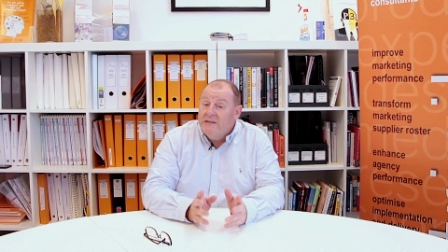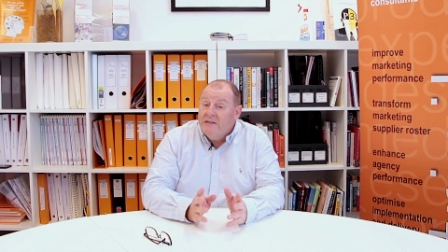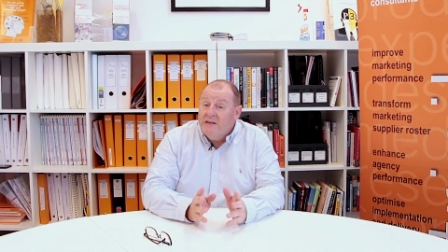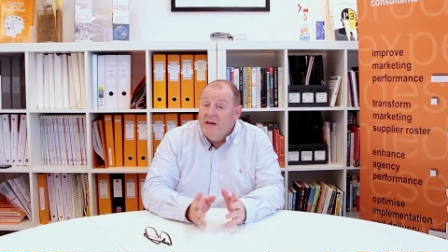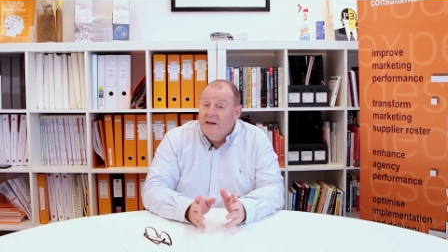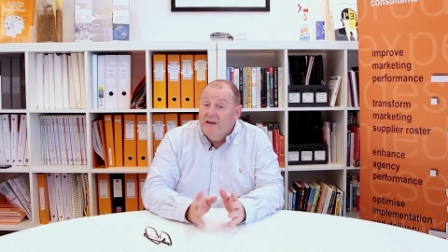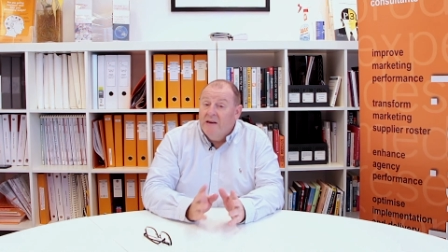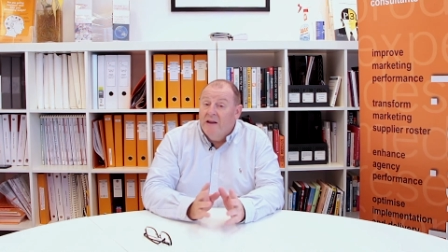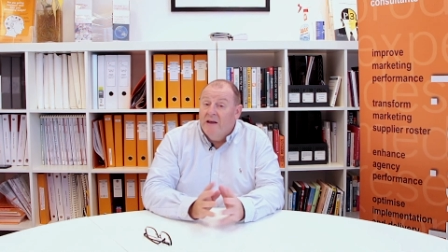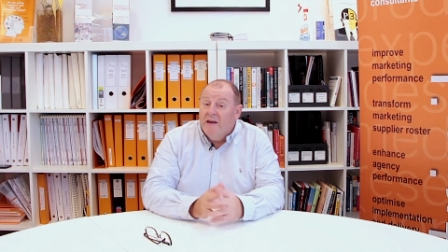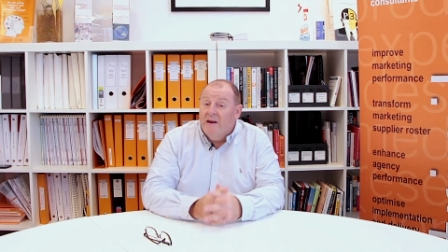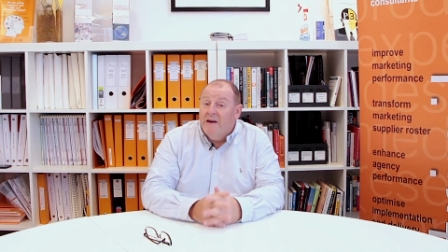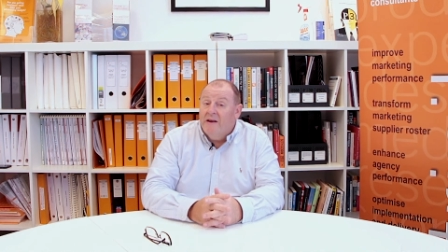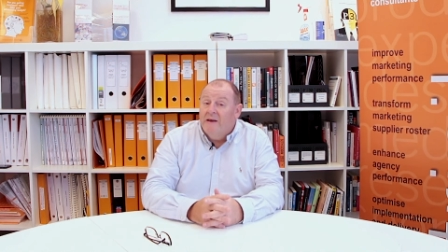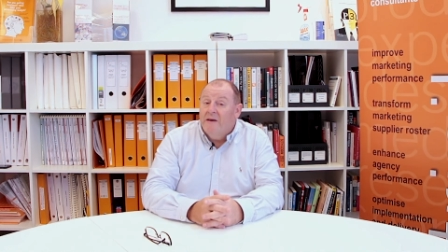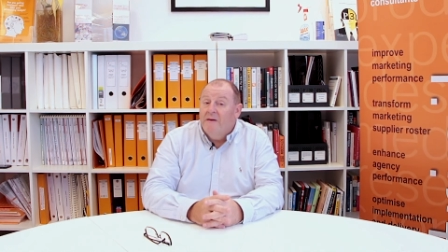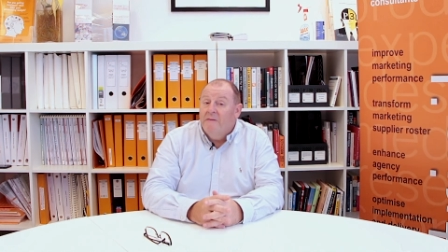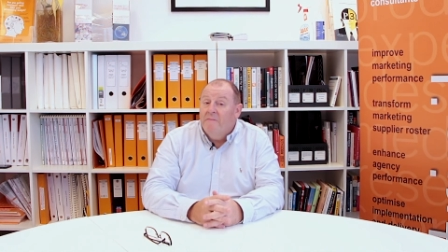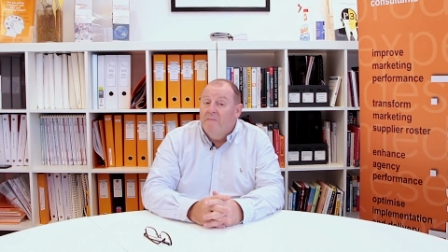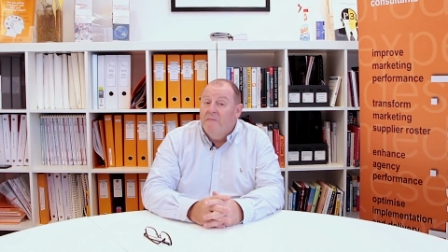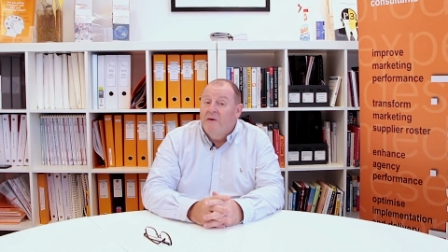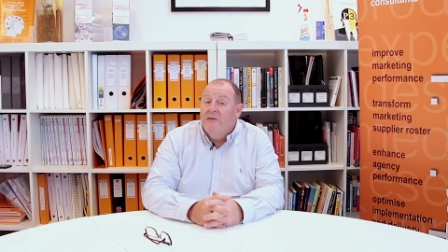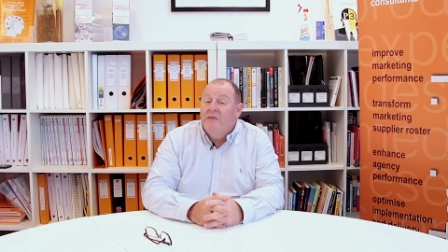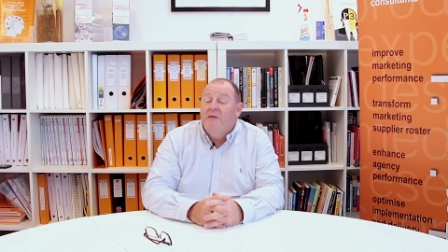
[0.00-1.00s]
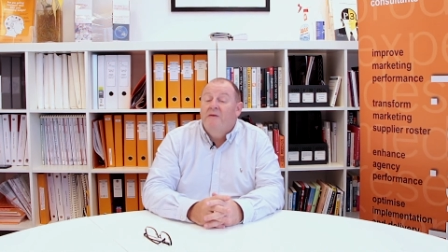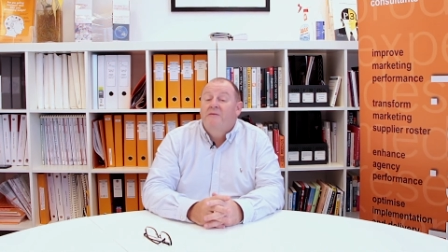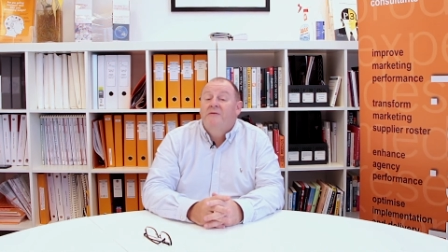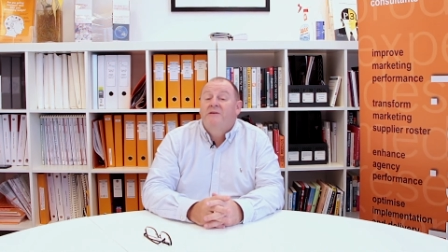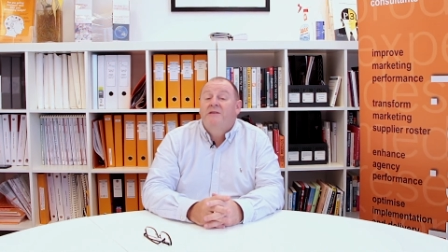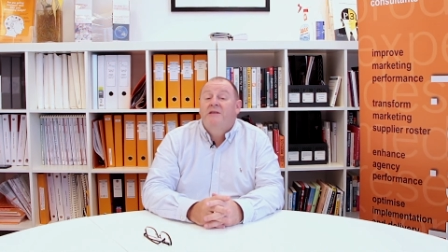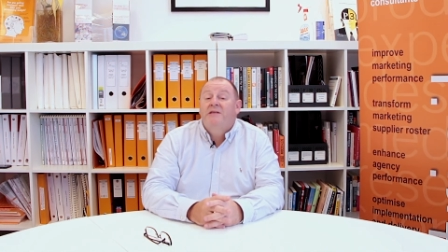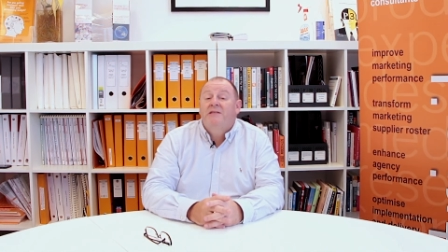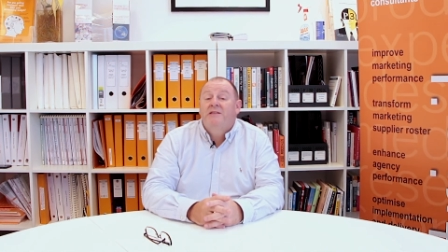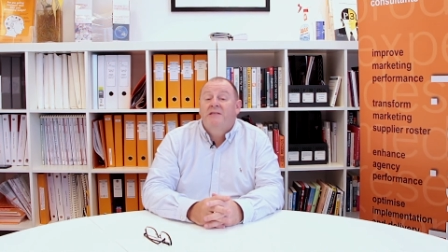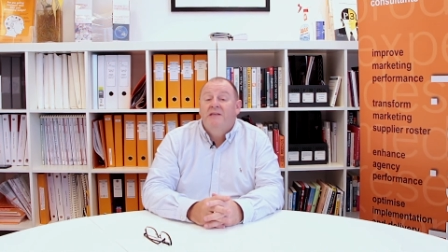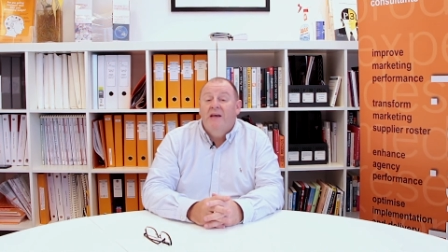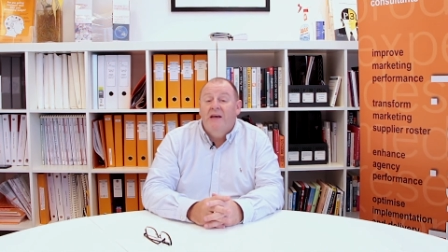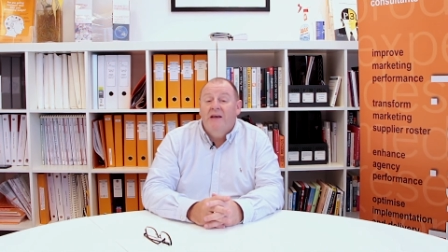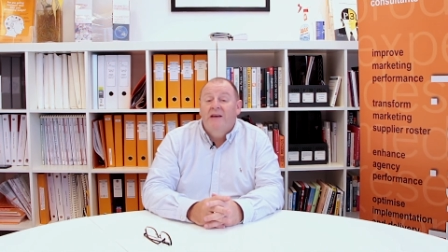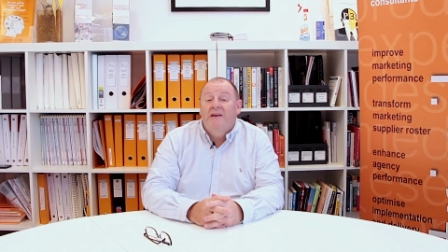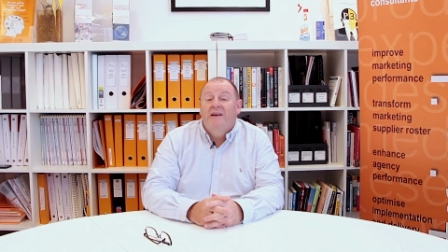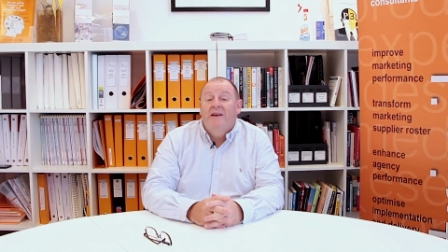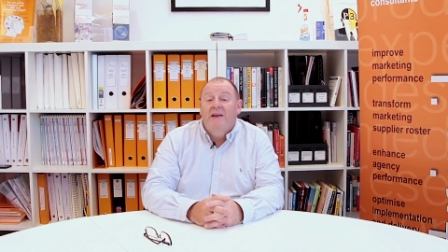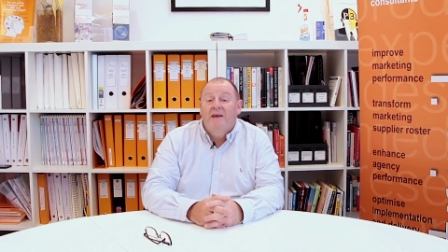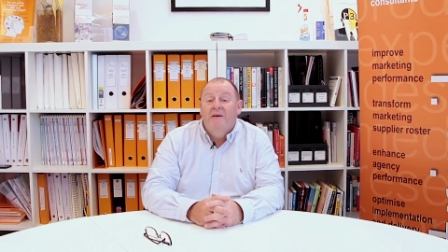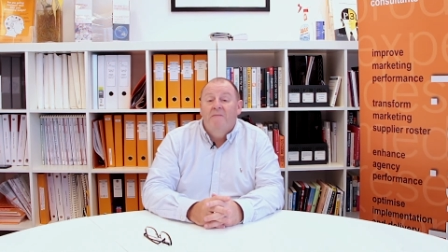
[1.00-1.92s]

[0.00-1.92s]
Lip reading: technically, but there is a second